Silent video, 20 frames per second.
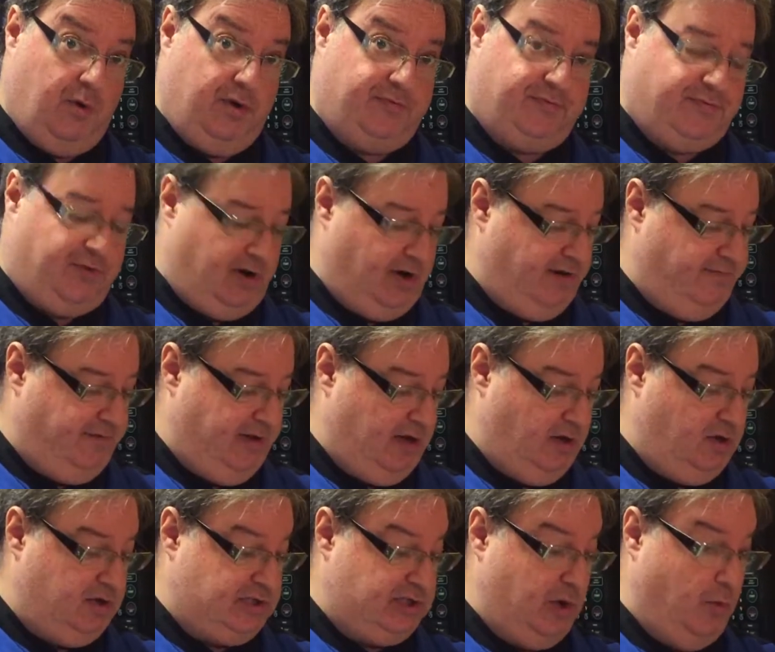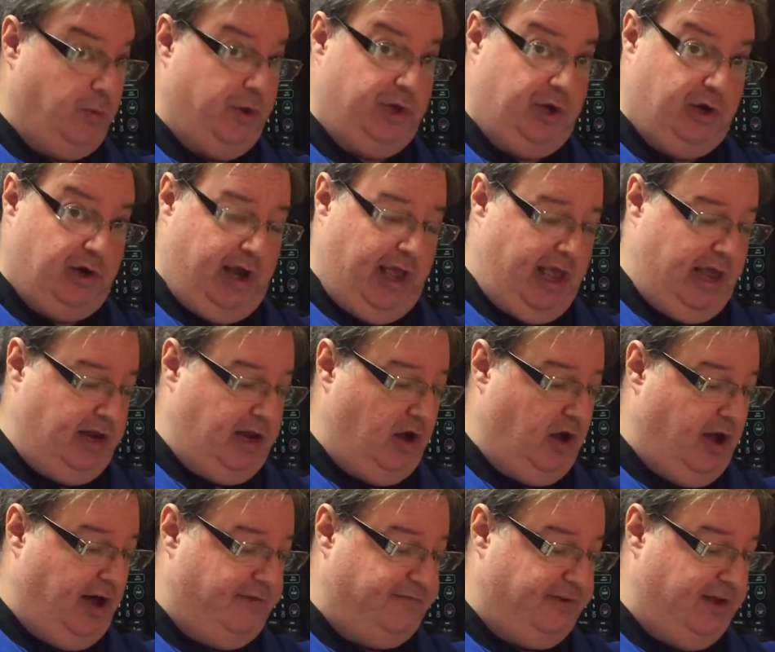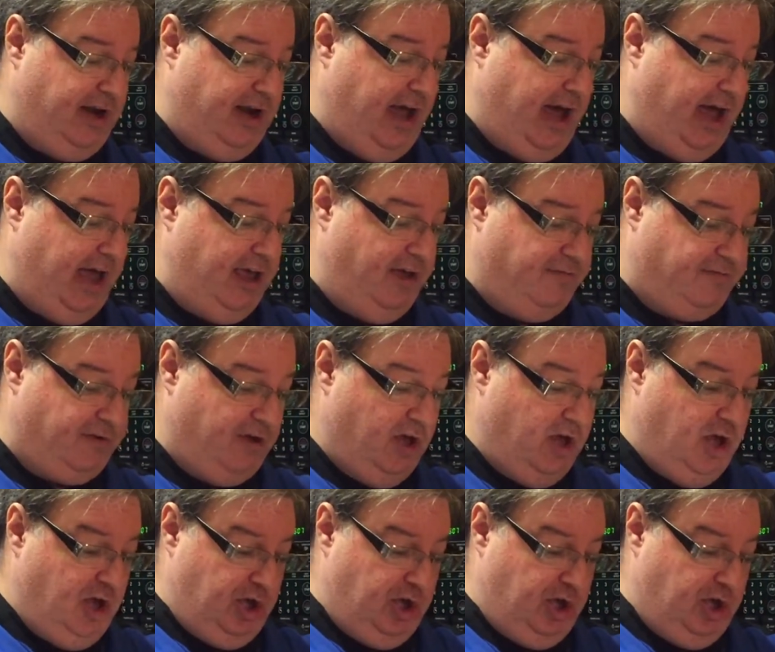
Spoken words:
go in front of it, so when you're handing off a knife,